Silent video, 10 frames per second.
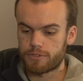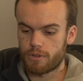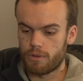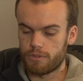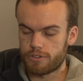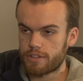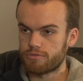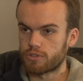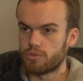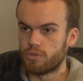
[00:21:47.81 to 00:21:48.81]
So that's
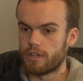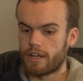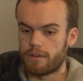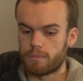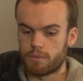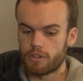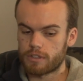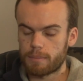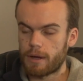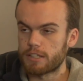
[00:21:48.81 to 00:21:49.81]
really cool, and we're
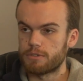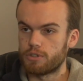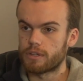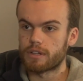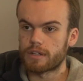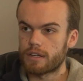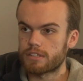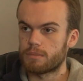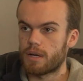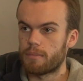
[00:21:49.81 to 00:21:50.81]
looking at possibly doing it
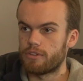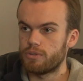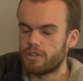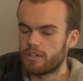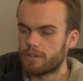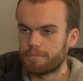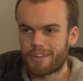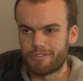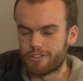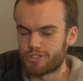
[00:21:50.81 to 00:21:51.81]
again sometime in the new year.
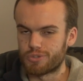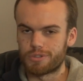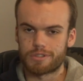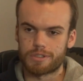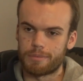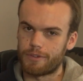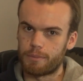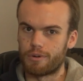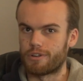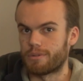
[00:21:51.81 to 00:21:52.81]
Not really sure. Could be
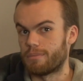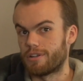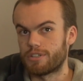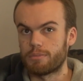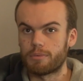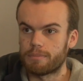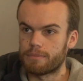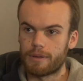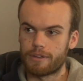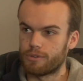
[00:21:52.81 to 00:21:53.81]
February, could be March, April,
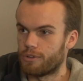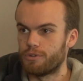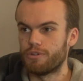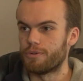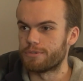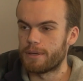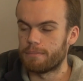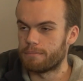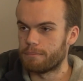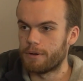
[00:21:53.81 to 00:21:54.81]
May. Who knows?
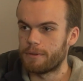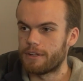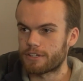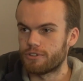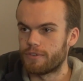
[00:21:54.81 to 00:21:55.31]
Might be next